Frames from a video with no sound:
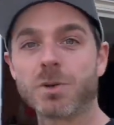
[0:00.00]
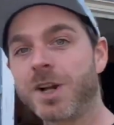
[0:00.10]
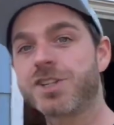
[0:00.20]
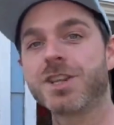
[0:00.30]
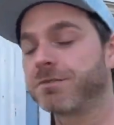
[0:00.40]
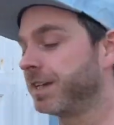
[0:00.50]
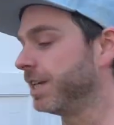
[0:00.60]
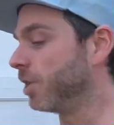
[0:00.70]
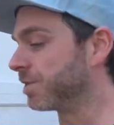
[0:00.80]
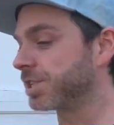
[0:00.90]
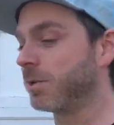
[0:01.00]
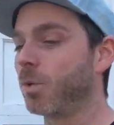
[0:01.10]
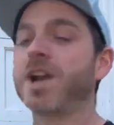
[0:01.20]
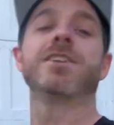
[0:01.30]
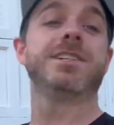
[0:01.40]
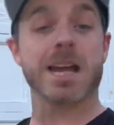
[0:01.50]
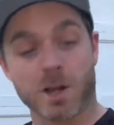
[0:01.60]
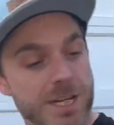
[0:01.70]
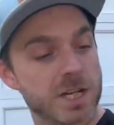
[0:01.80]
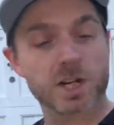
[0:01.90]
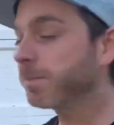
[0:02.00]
to watch another video and somewhere down here